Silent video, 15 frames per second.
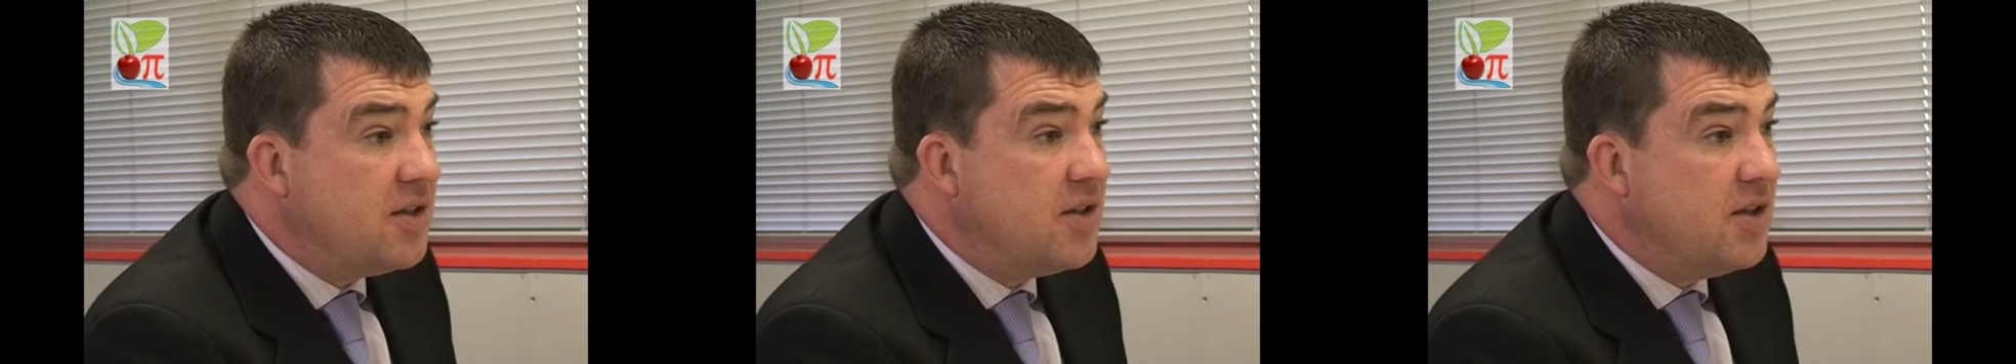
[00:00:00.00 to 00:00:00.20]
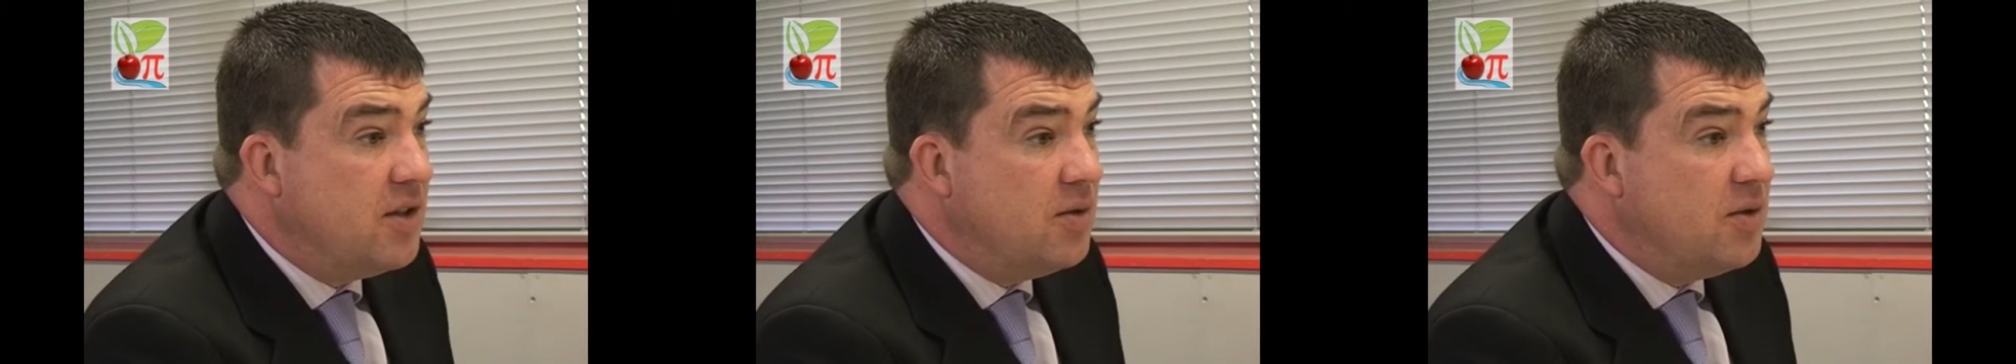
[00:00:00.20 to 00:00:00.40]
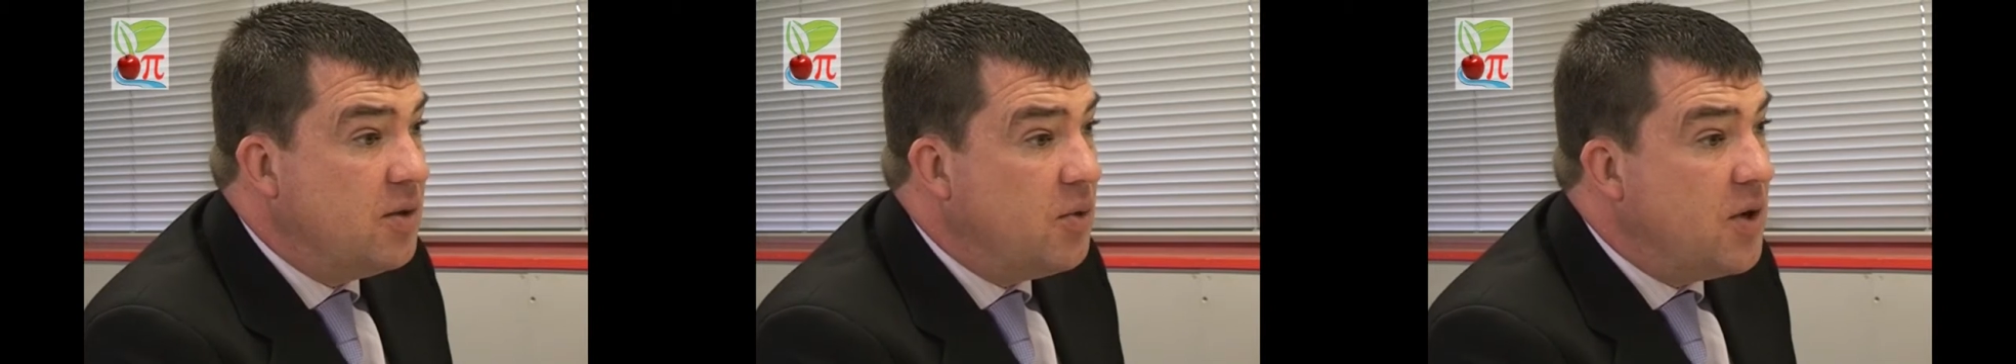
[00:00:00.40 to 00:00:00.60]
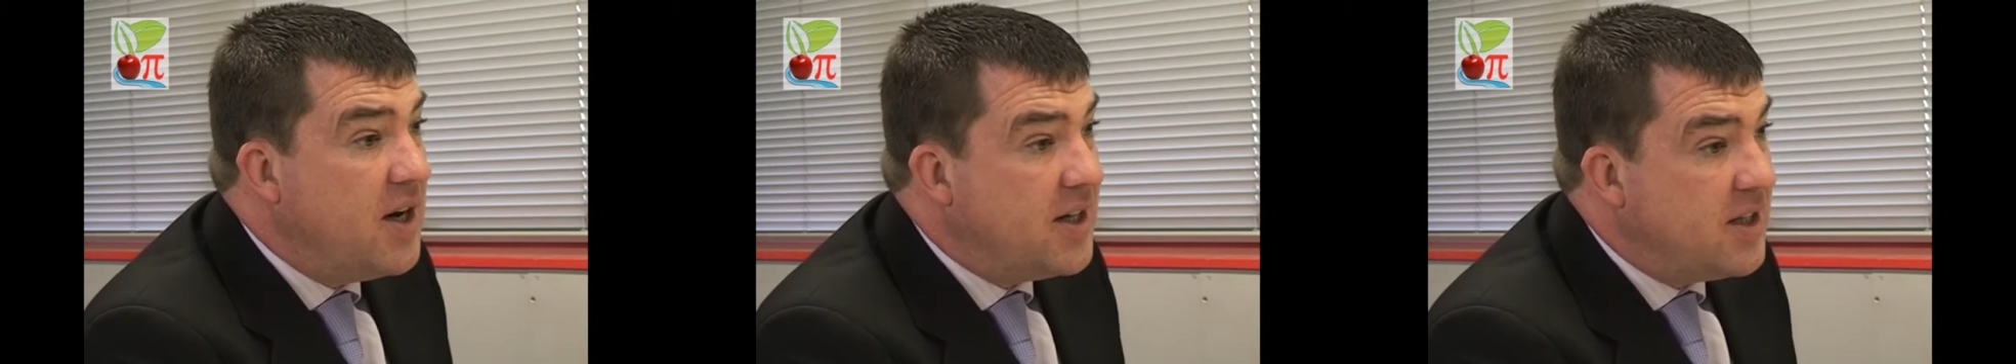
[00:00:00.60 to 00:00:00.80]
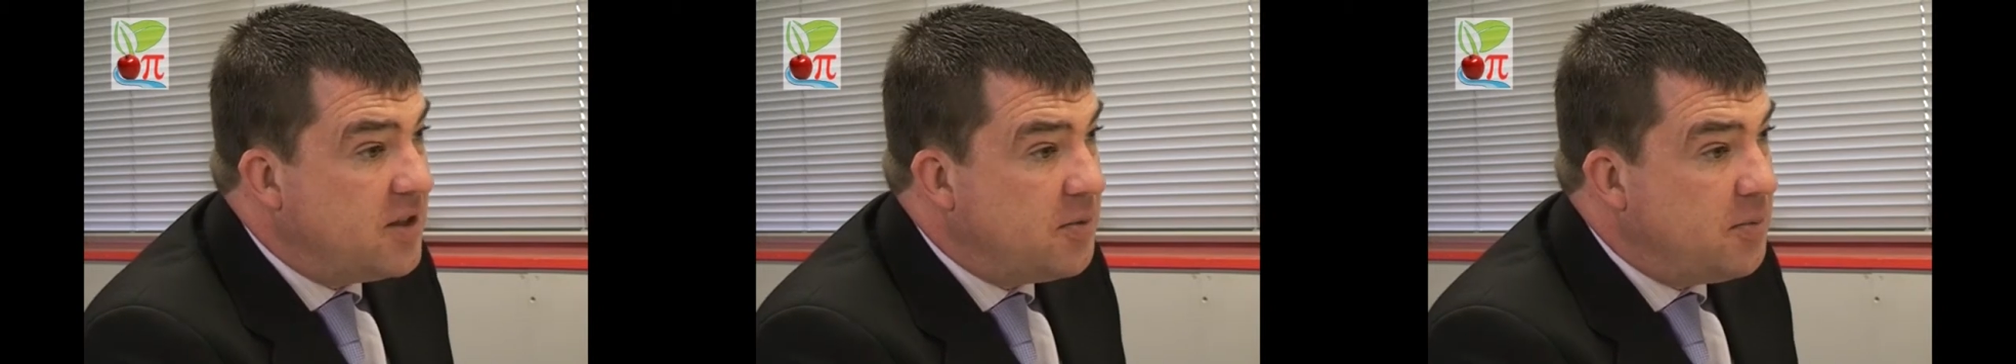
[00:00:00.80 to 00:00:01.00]
to the
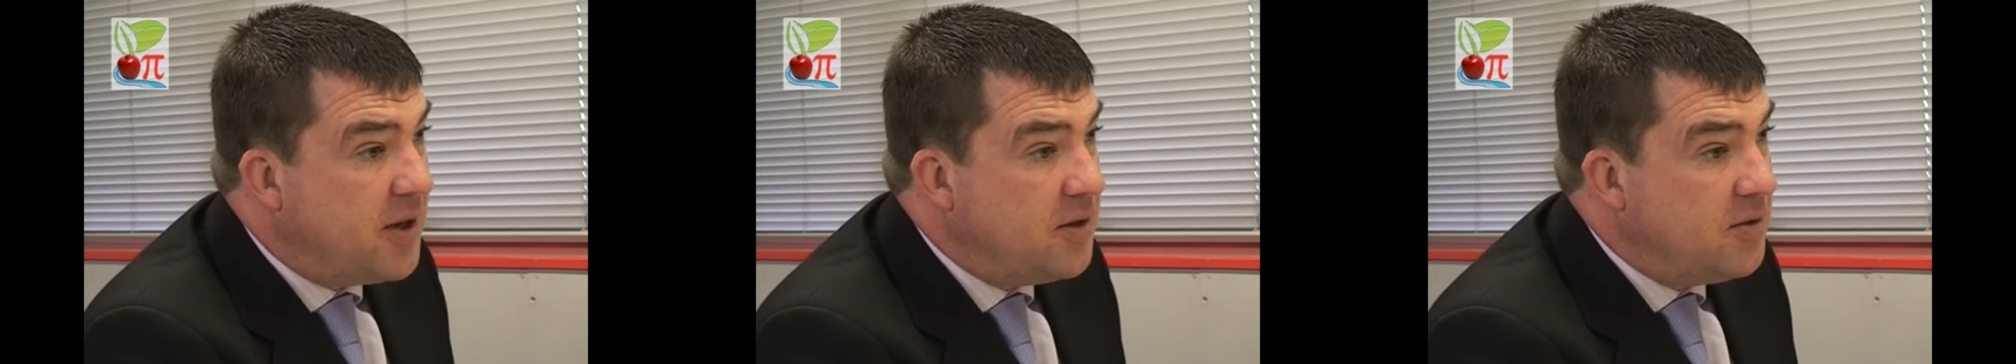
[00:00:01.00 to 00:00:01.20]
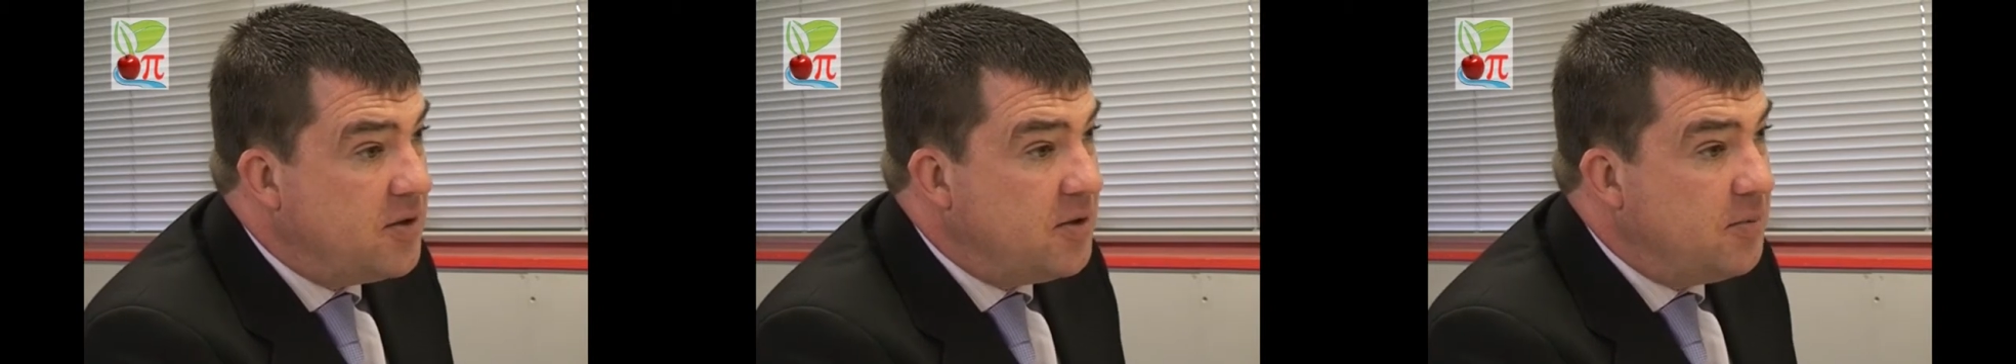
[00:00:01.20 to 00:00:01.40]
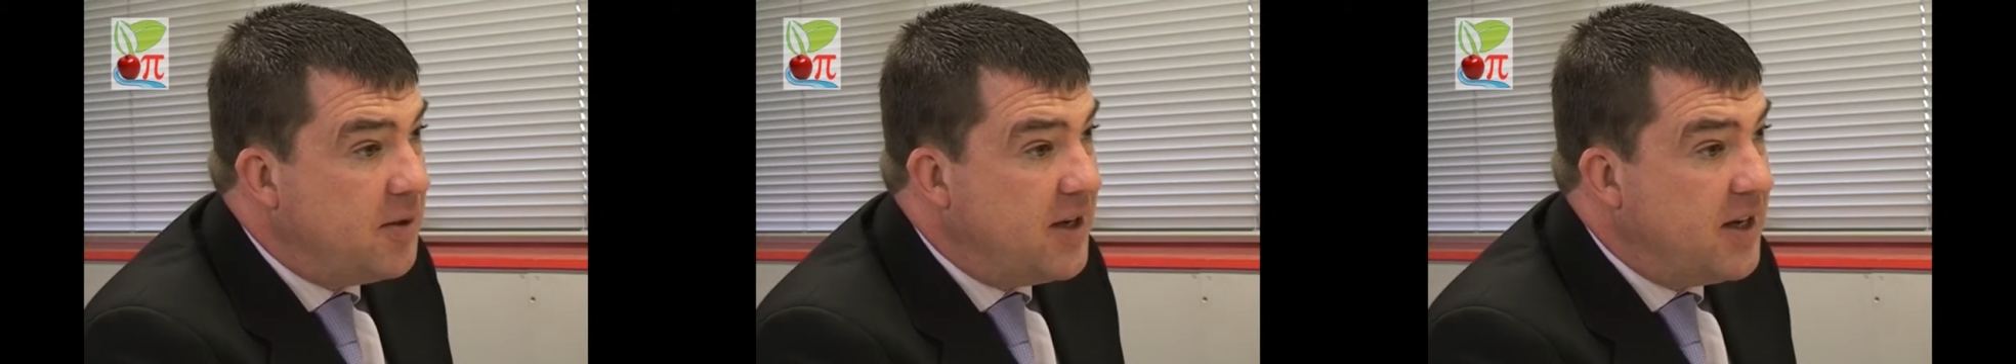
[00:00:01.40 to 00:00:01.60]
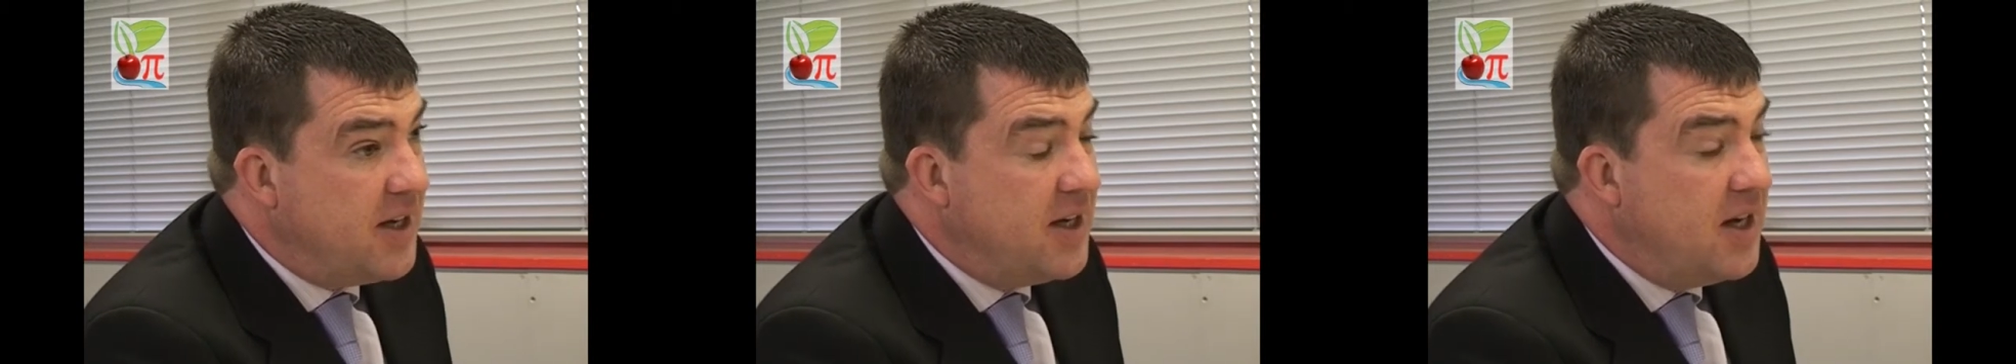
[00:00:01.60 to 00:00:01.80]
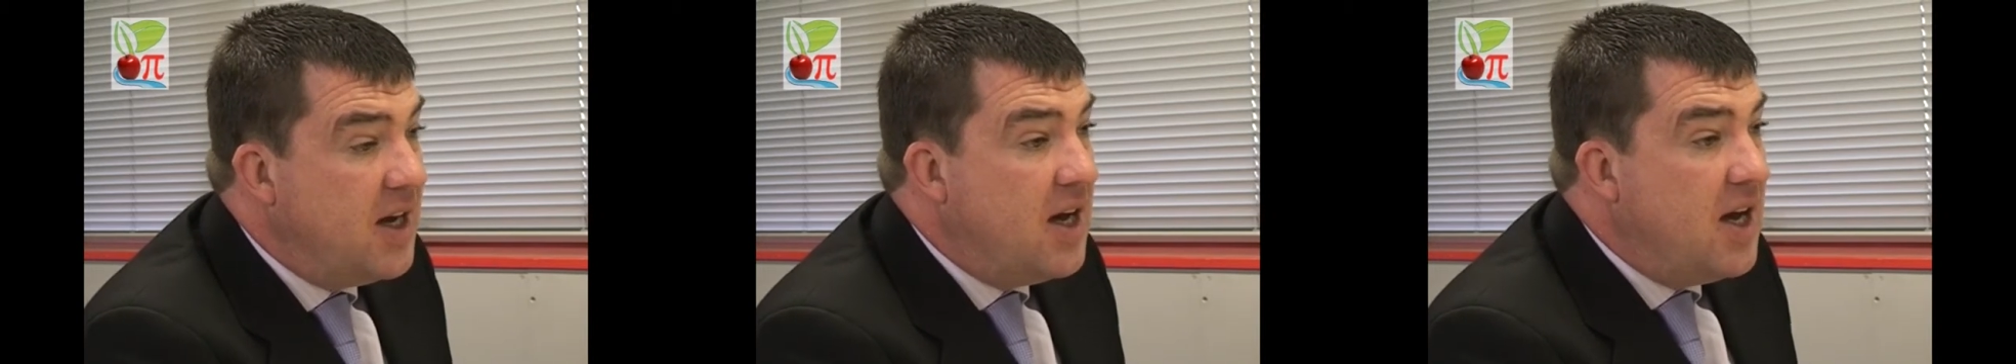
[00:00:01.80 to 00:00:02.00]
word it's supposed to be